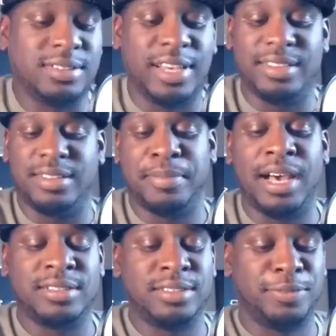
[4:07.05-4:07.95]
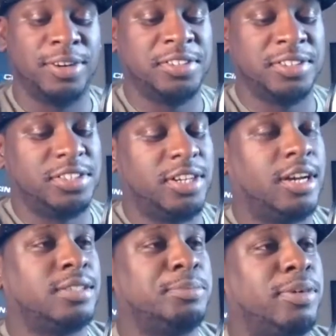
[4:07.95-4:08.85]
is like the boxing version of
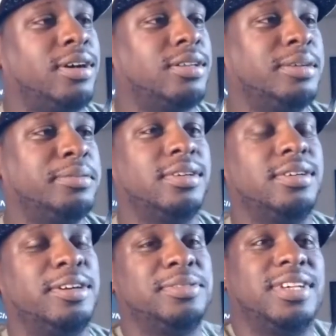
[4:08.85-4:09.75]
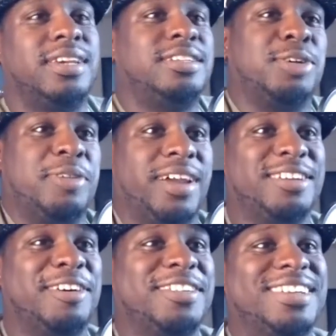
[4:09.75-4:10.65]
Charles Barkley, but you know what I'm saying? It's all right, though.